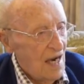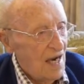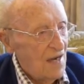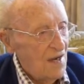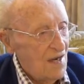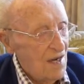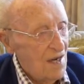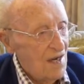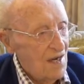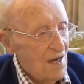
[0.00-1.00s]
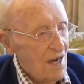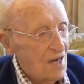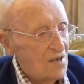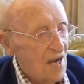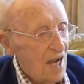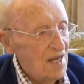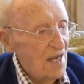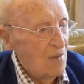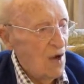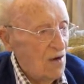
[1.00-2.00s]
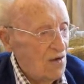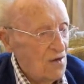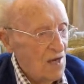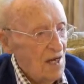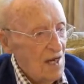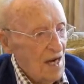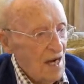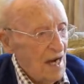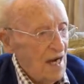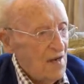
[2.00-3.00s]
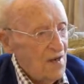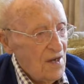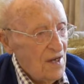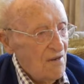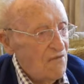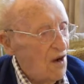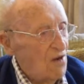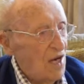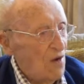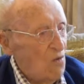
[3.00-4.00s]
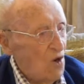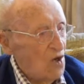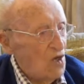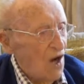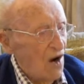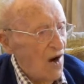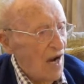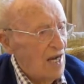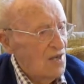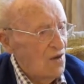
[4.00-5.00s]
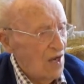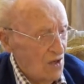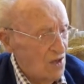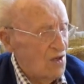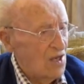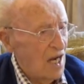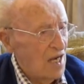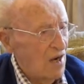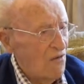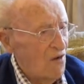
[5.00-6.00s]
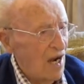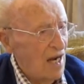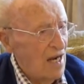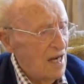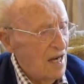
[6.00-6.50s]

And uh, I tried them out and uh, found it worked all right. So I used telegraph wire